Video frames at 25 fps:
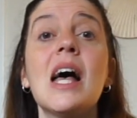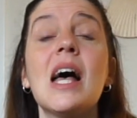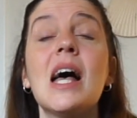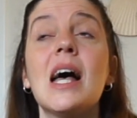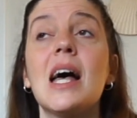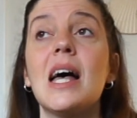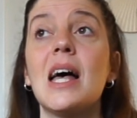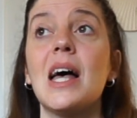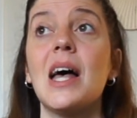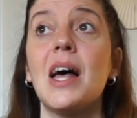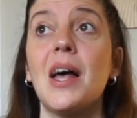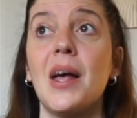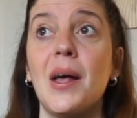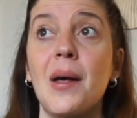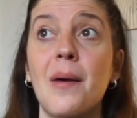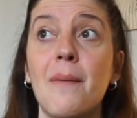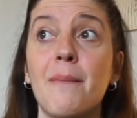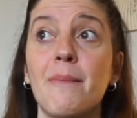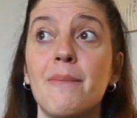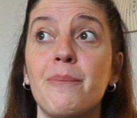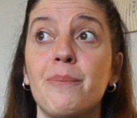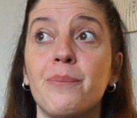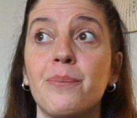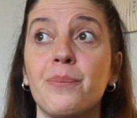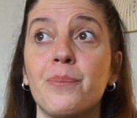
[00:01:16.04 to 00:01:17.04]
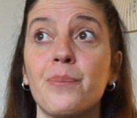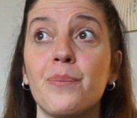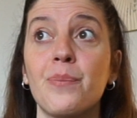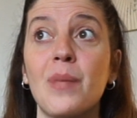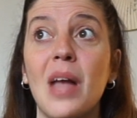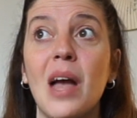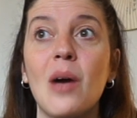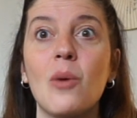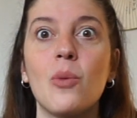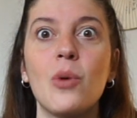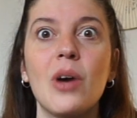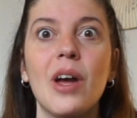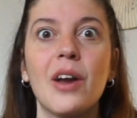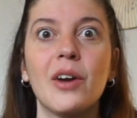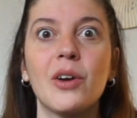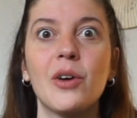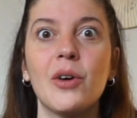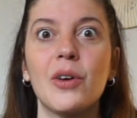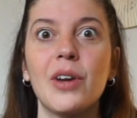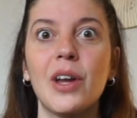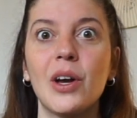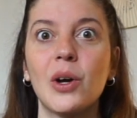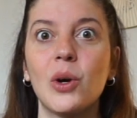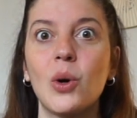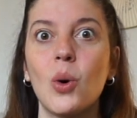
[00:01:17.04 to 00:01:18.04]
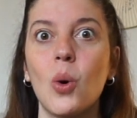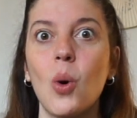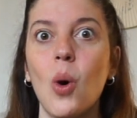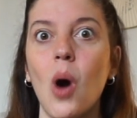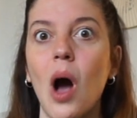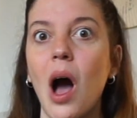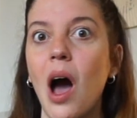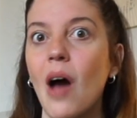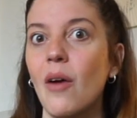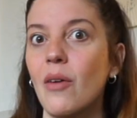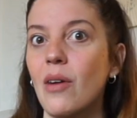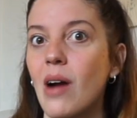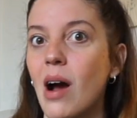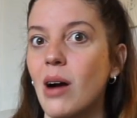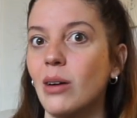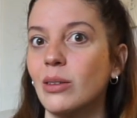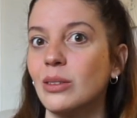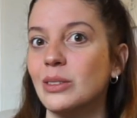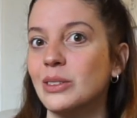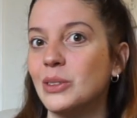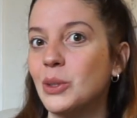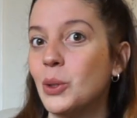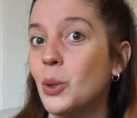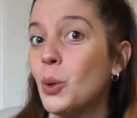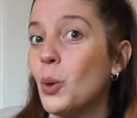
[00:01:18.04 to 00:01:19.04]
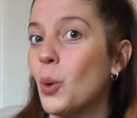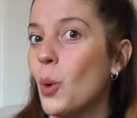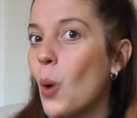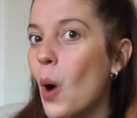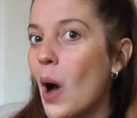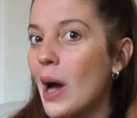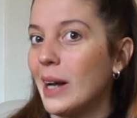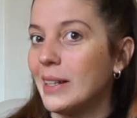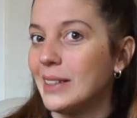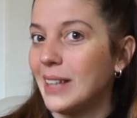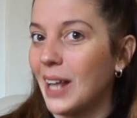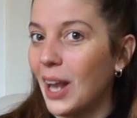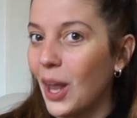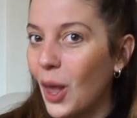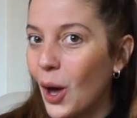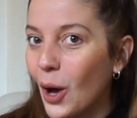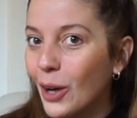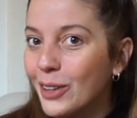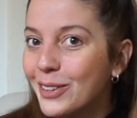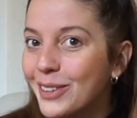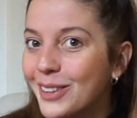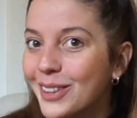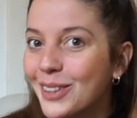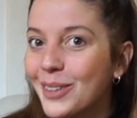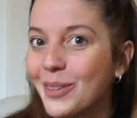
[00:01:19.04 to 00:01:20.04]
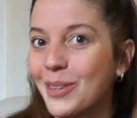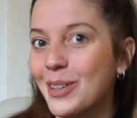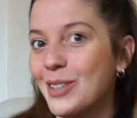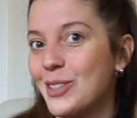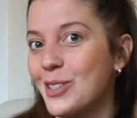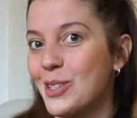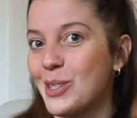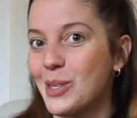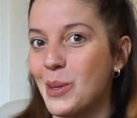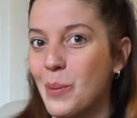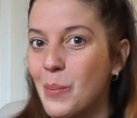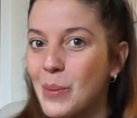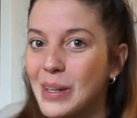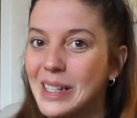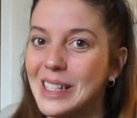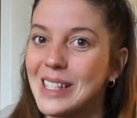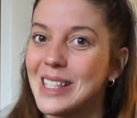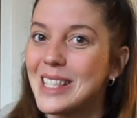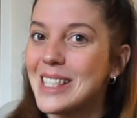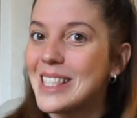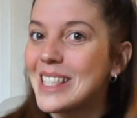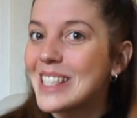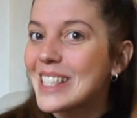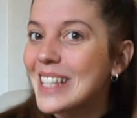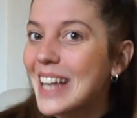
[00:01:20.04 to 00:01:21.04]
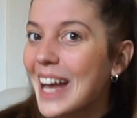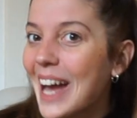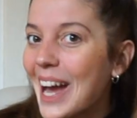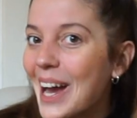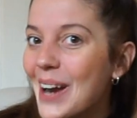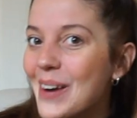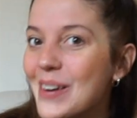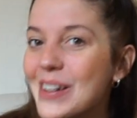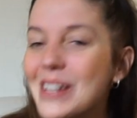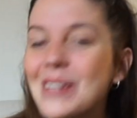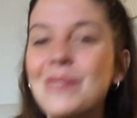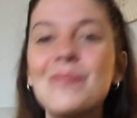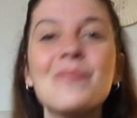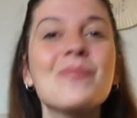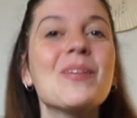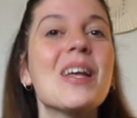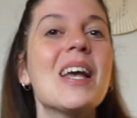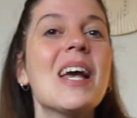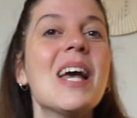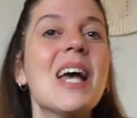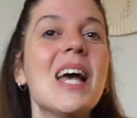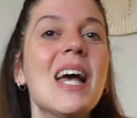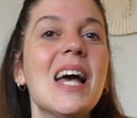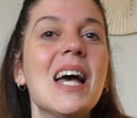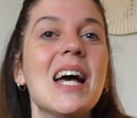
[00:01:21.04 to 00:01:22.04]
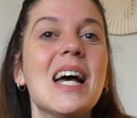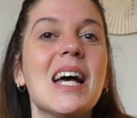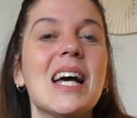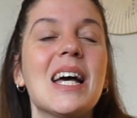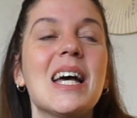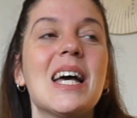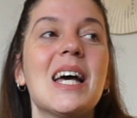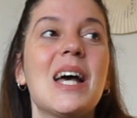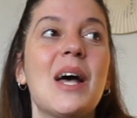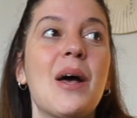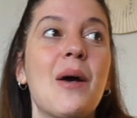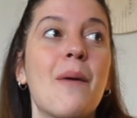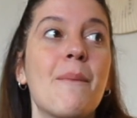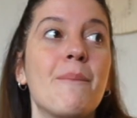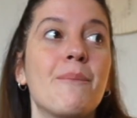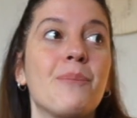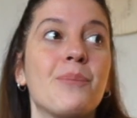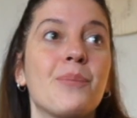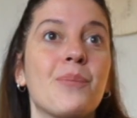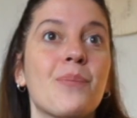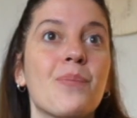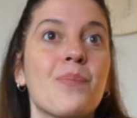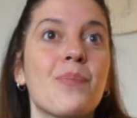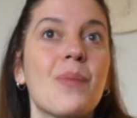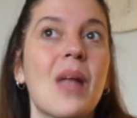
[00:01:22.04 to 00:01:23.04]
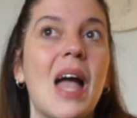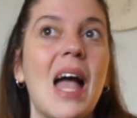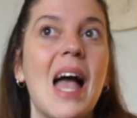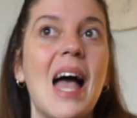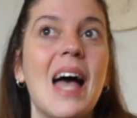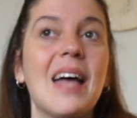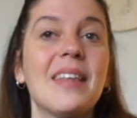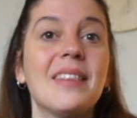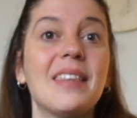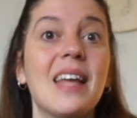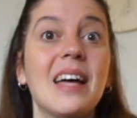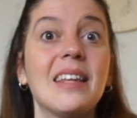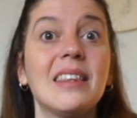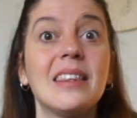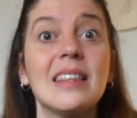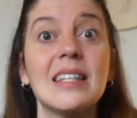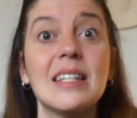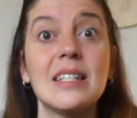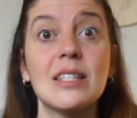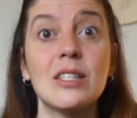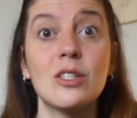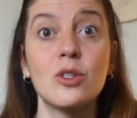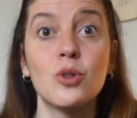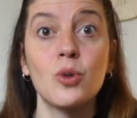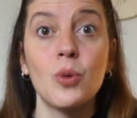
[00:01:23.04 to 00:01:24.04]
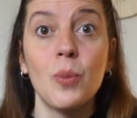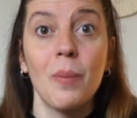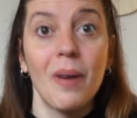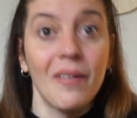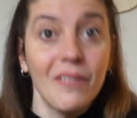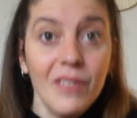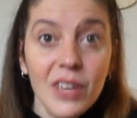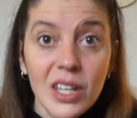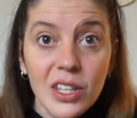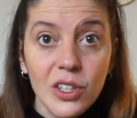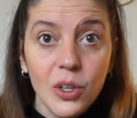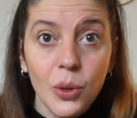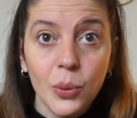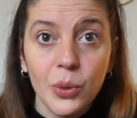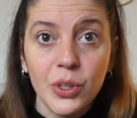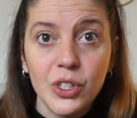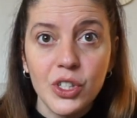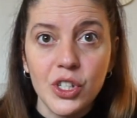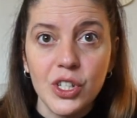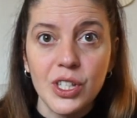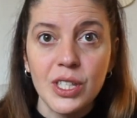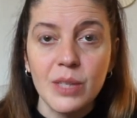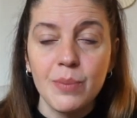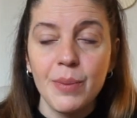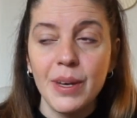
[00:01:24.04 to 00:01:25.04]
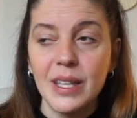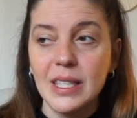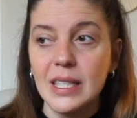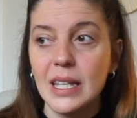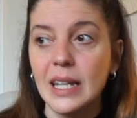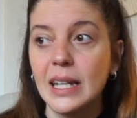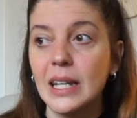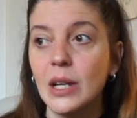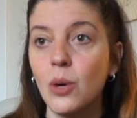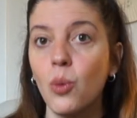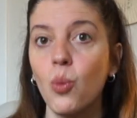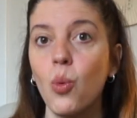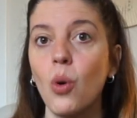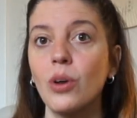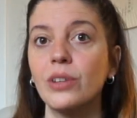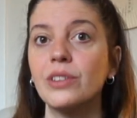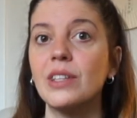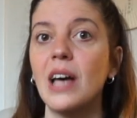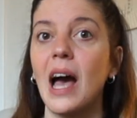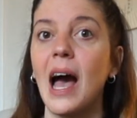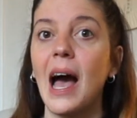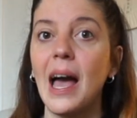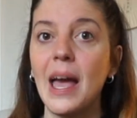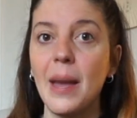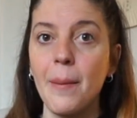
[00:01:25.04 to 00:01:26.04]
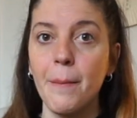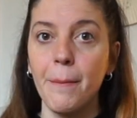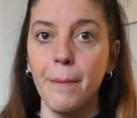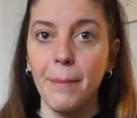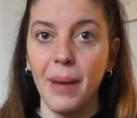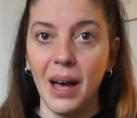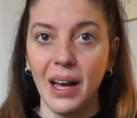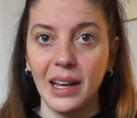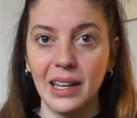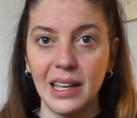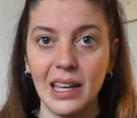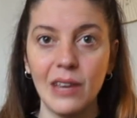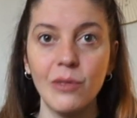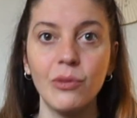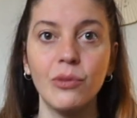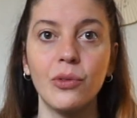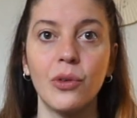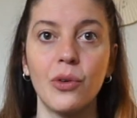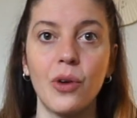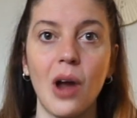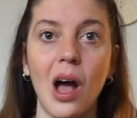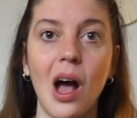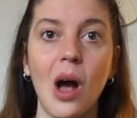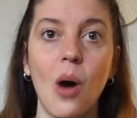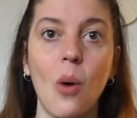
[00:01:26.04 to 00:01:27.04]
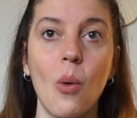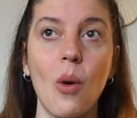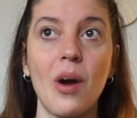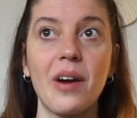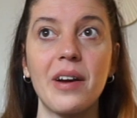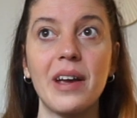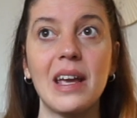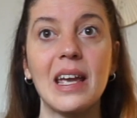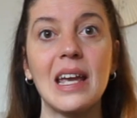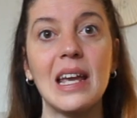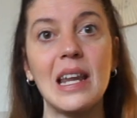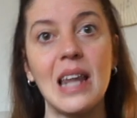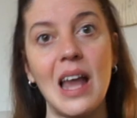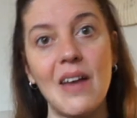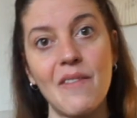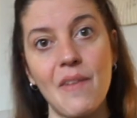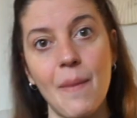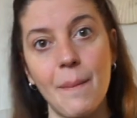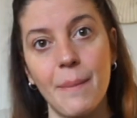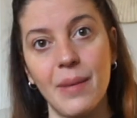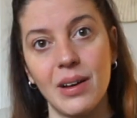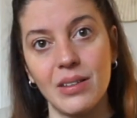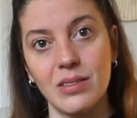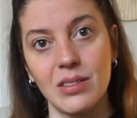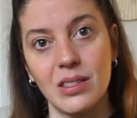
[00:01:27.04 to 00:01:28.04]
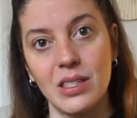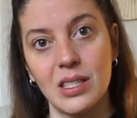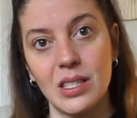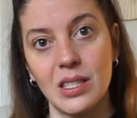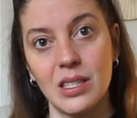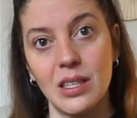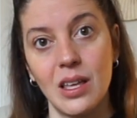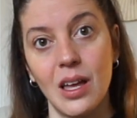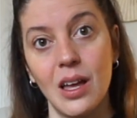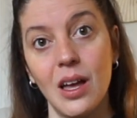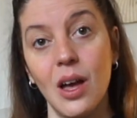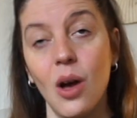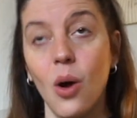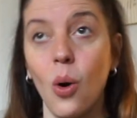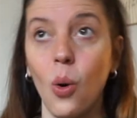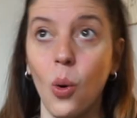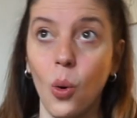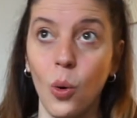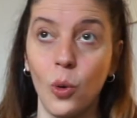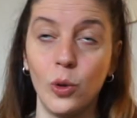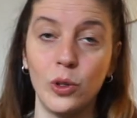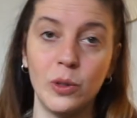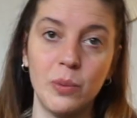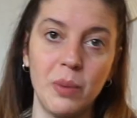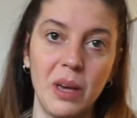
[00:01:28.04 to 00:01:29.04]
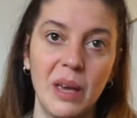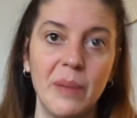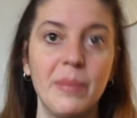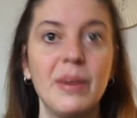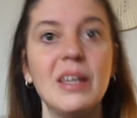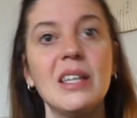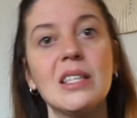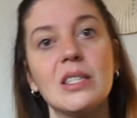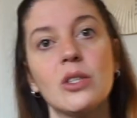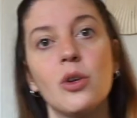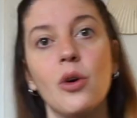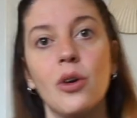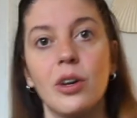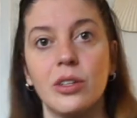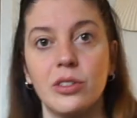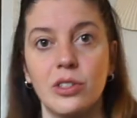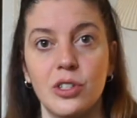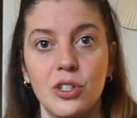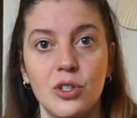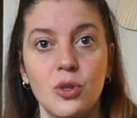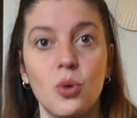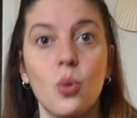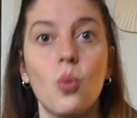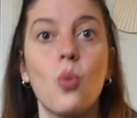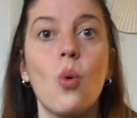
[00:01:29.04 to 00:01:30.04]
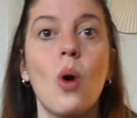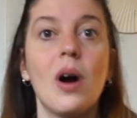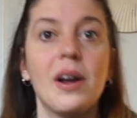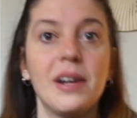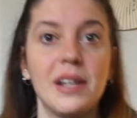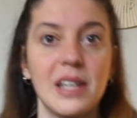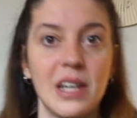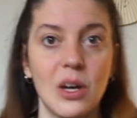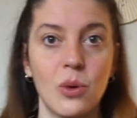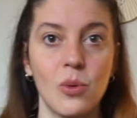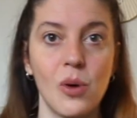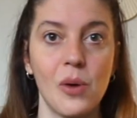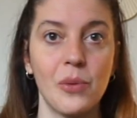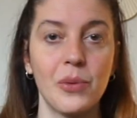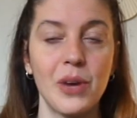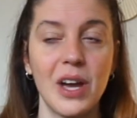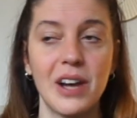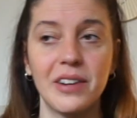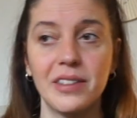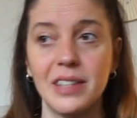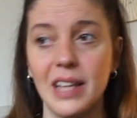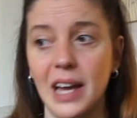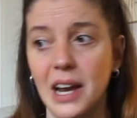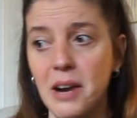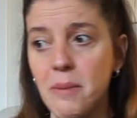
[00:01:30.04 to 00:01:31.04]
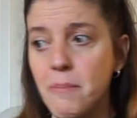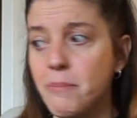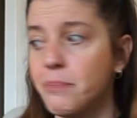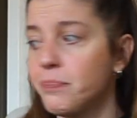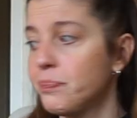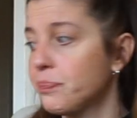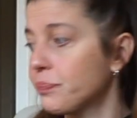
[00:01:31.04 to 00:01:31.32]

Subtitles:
And we are gonna go around quite a lot, which is a bit scary. And that leads to my video, which is basically what I am packing for our 11 months old baby. He's gonna turn 1 year when we are there.